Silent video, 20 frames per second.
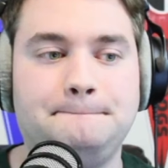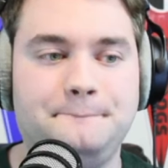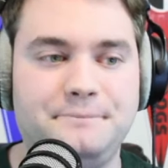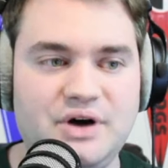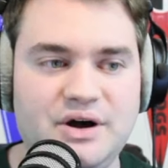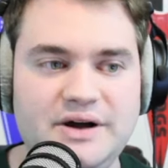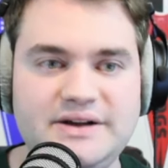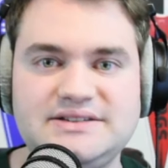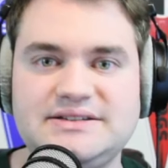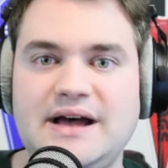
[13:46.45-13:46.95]

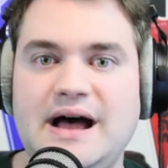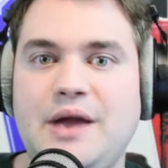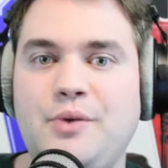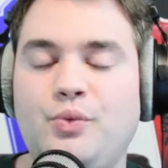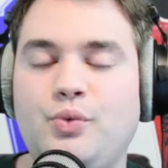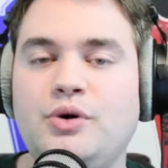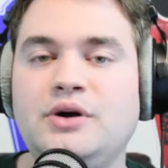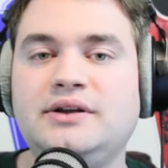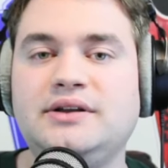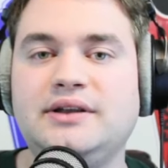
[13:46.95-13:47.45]
But I
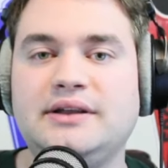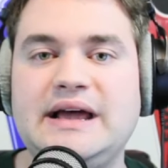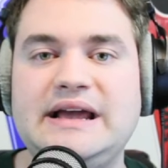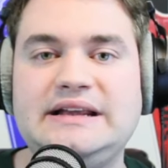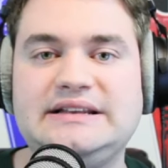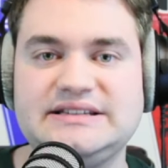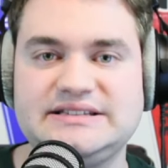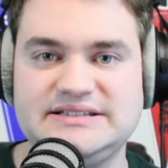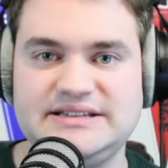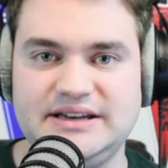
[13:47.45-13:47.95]
would
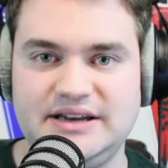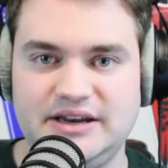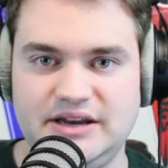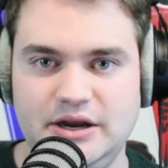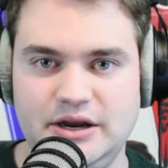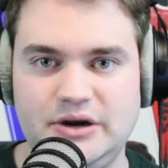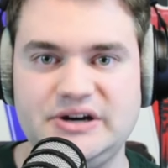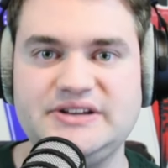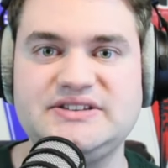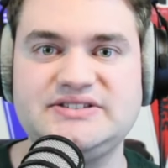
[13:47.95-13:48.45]
like to sit
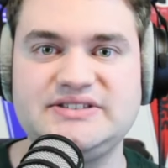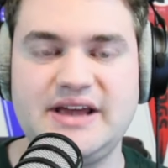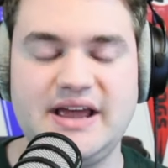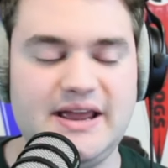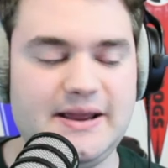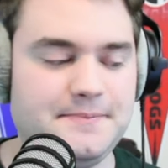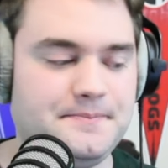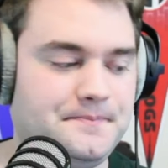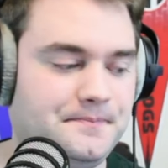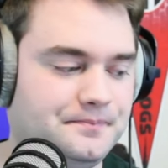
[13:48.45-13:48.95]
here and
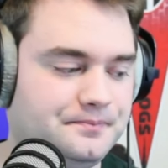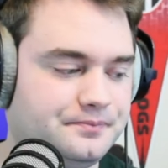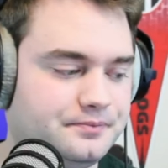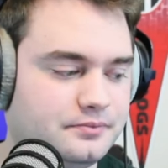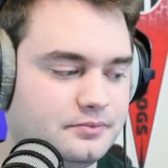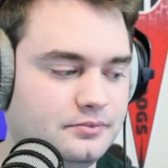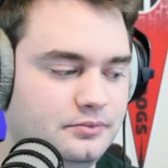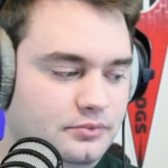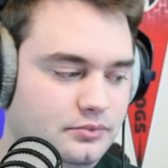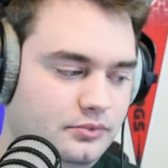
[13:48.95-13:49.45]
say
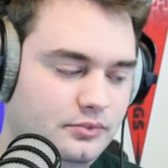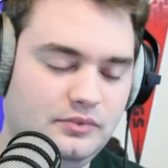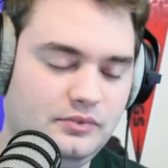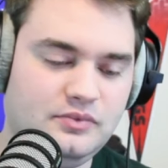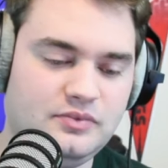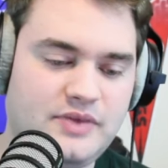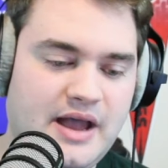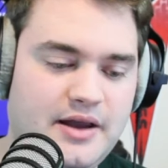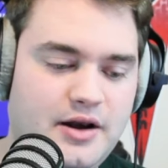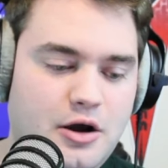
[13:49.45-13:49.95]

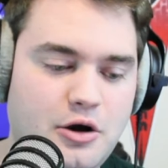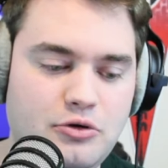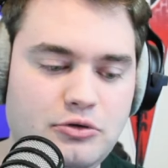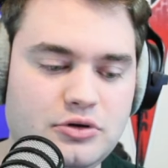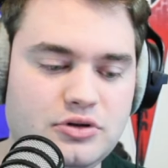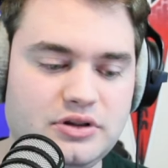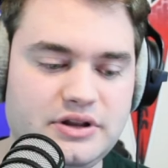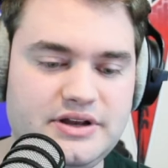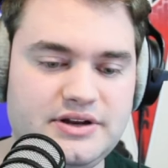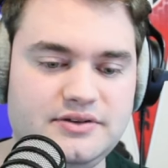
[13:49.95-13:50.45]
that
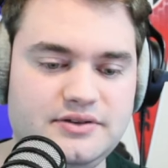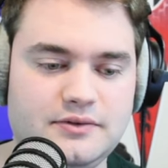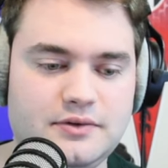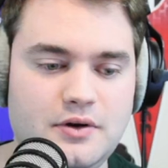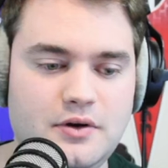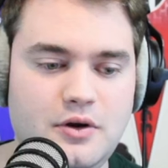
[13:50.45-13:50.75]
Oakland,